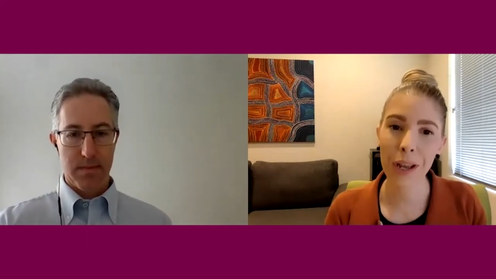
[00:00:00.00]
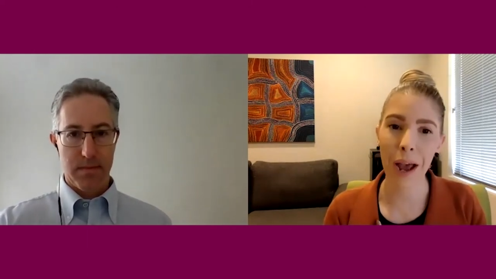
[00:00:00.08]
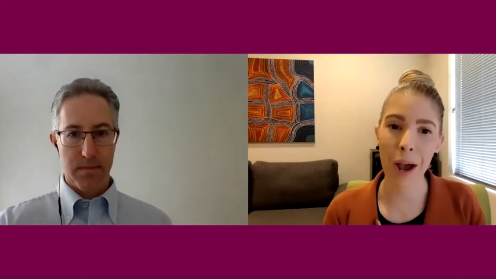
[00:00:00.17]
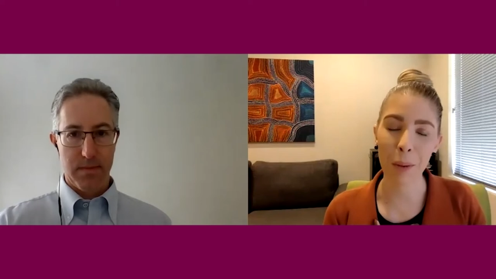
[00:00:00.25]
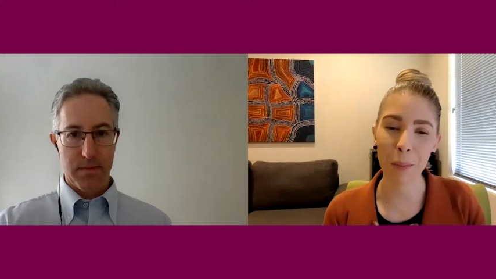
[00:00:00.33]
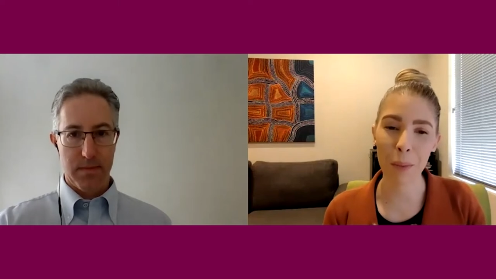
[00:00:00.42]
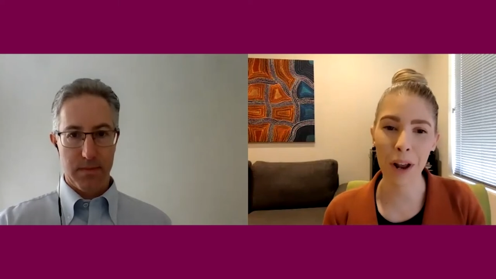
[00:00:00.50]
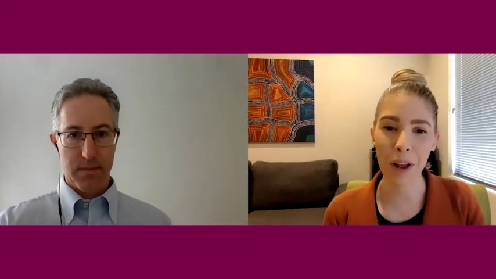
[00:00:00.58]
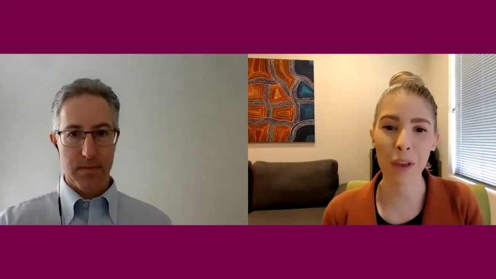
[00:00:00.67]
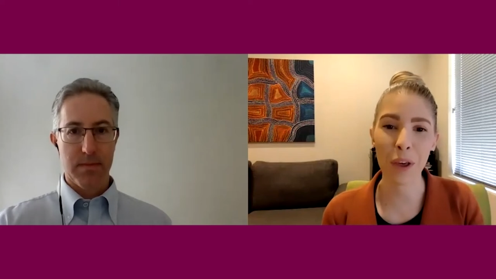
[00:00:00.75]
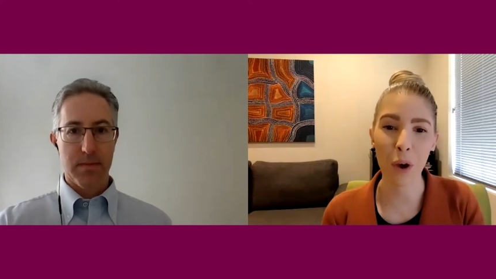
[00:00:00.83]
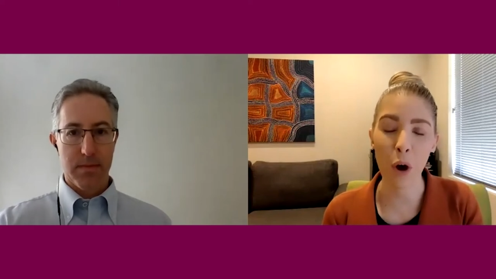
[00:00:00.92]
Speaker 1: Um, and I
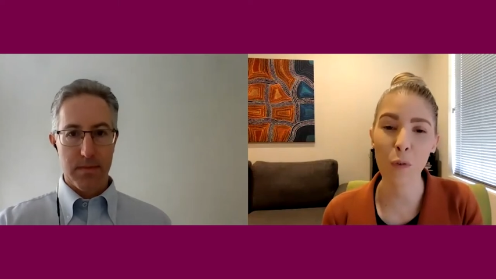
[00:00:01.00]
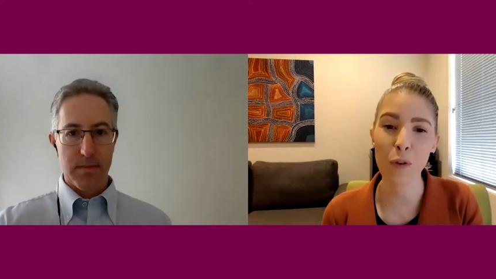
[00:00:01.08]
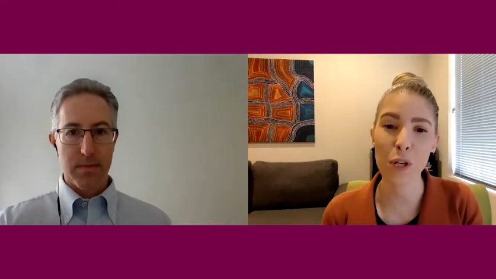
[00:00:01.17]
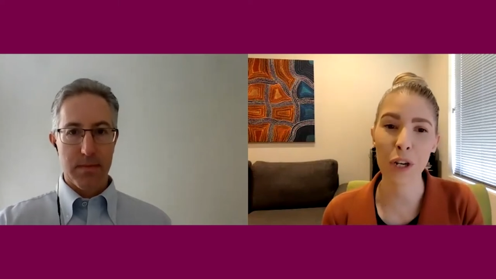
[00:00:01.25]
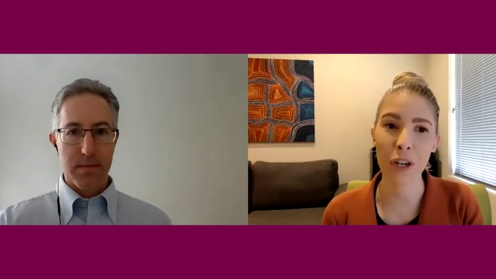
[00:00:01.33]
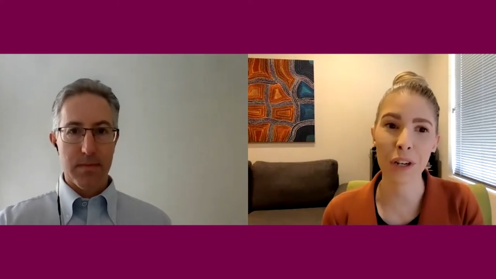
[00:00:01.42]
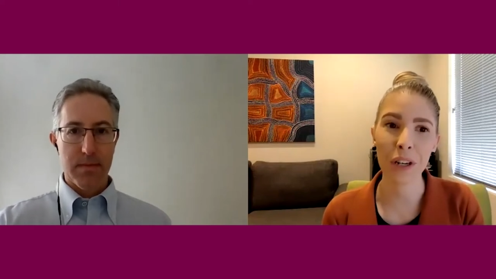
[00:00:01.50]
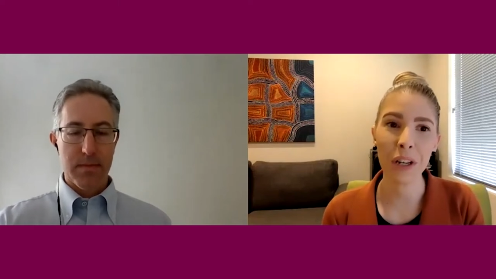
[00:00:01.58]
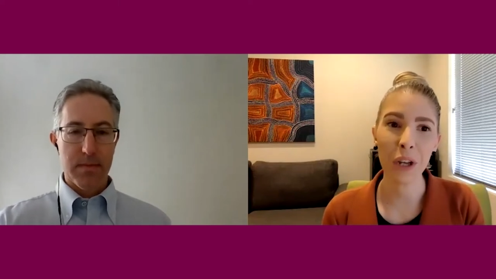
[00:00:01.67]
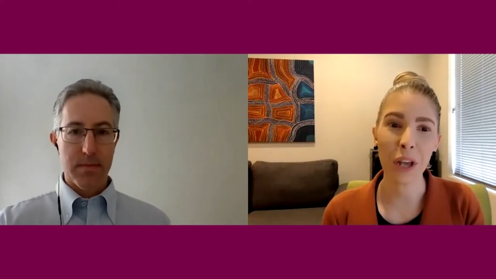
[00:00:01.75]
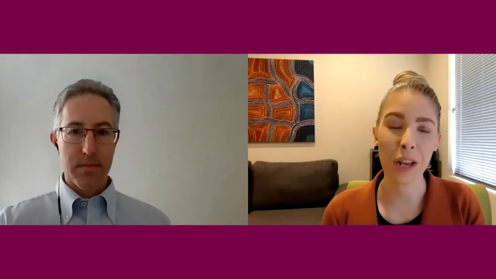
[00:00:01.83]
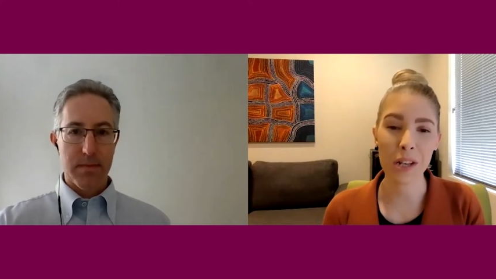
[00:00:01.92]
think often
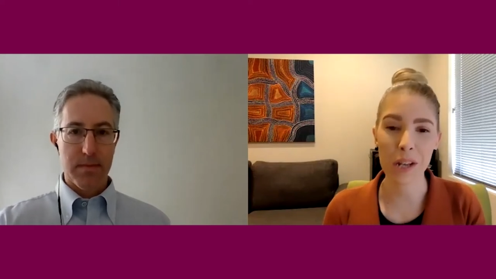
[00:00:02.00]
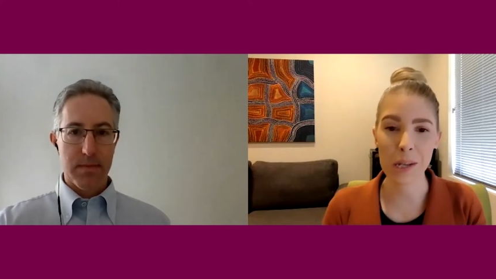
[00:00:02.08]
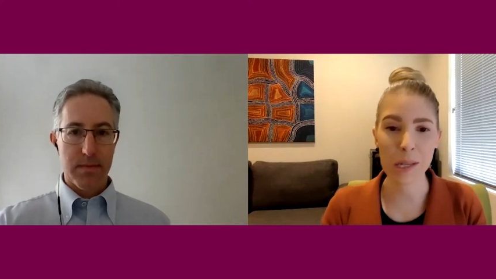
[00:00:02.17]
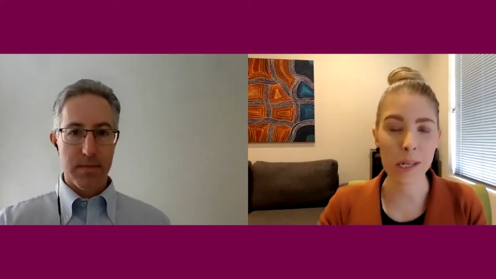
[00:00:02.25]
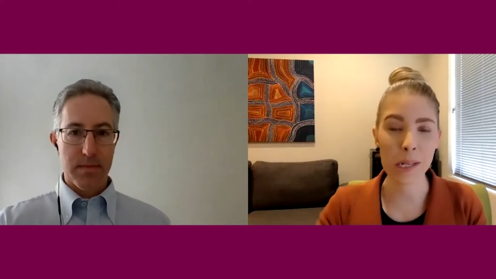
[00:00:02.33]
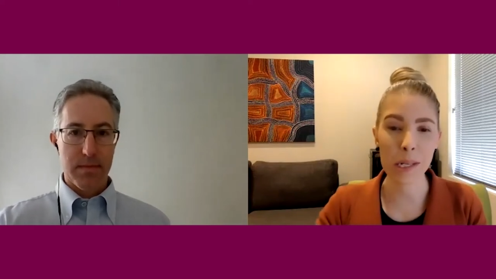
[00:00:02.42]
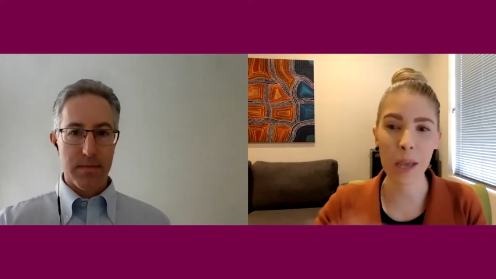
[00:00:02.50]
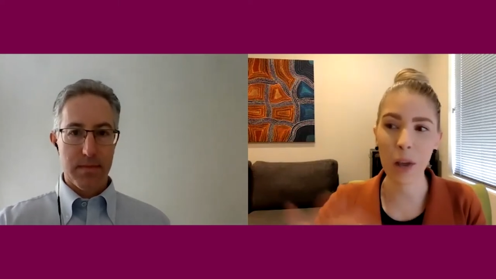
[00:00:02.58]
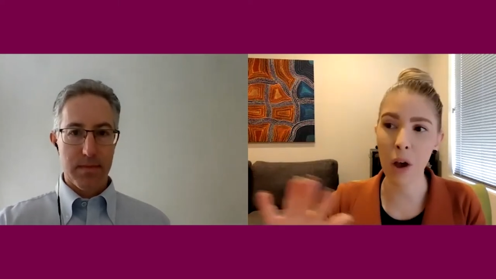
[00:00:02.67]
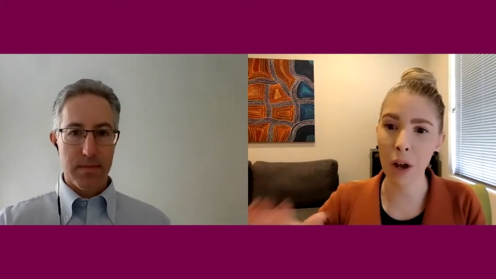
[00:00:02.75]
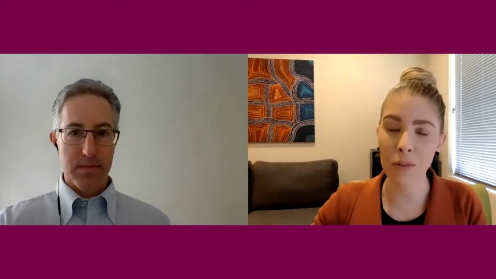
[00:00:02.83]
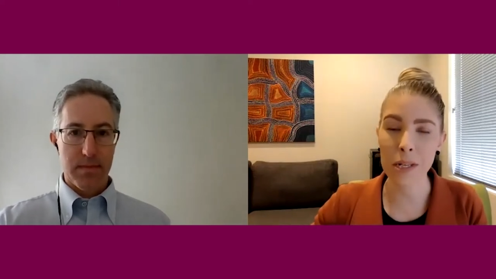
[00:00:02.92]
it does just get
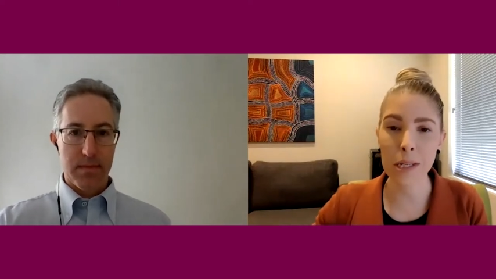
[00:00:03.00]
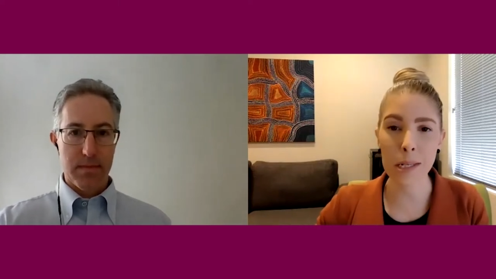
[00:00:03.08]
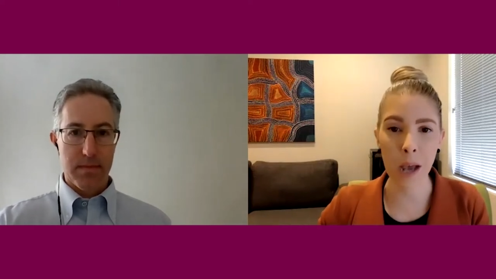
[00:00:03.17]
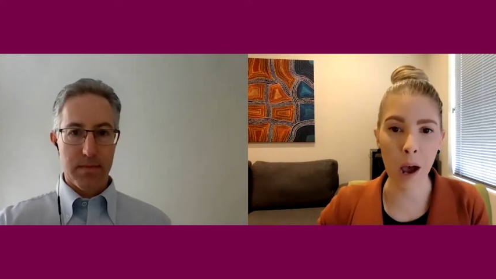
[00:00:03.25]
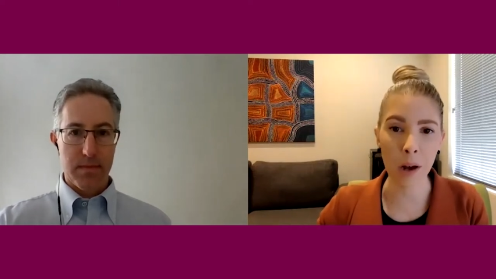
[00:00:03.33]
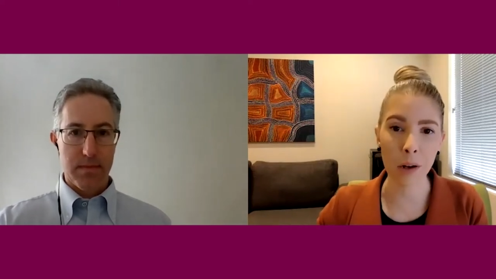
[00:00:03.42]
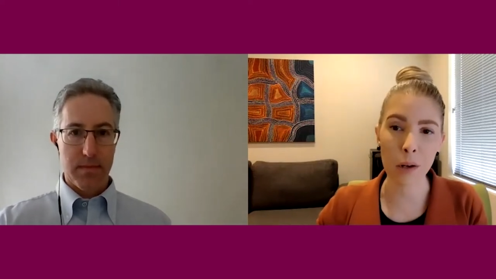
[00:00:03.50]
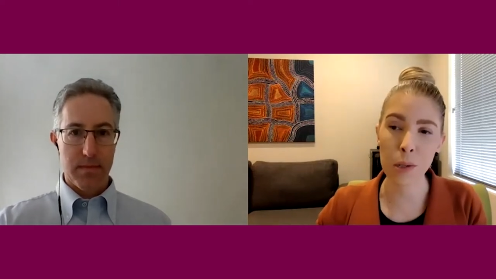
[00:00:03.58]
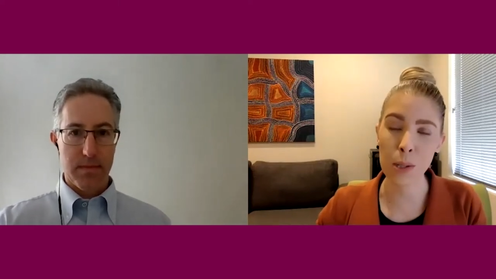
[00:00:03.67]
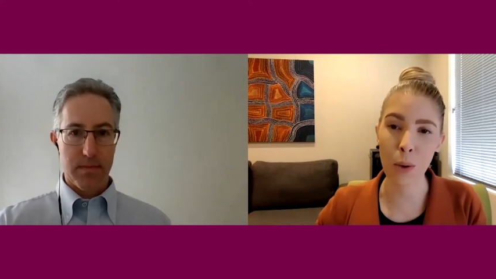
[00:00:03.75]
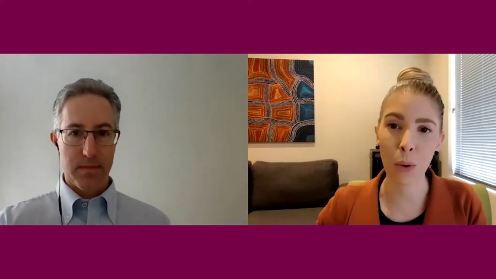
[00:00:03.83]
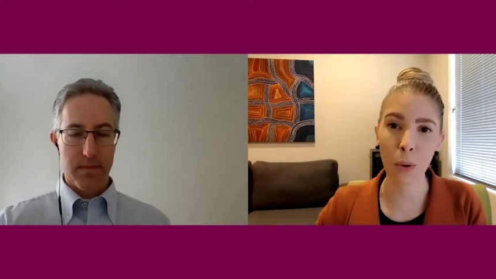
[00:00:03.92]
kind of discarded as
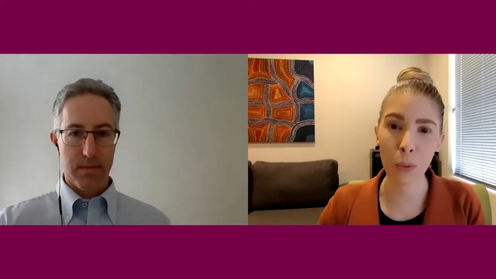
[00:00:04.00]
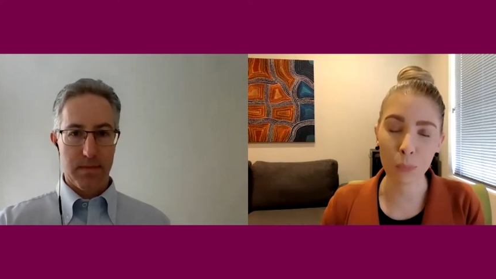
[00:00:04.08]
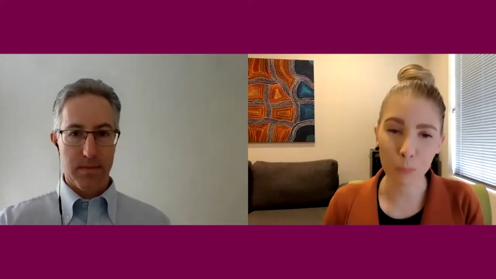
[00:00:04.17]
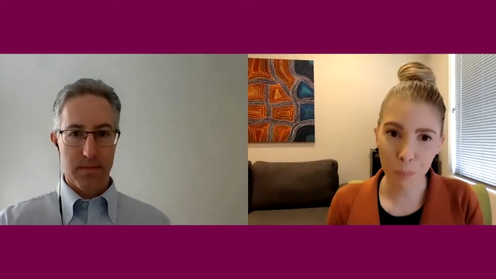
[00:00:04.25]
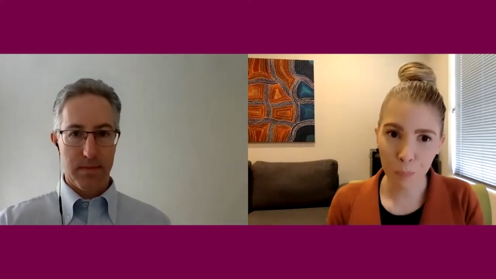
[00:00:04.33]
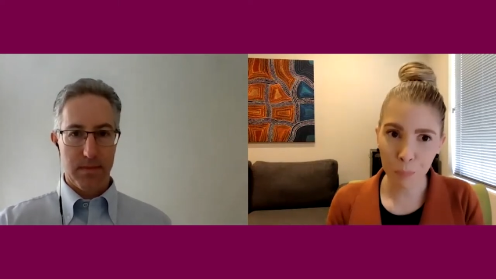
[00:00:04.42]
though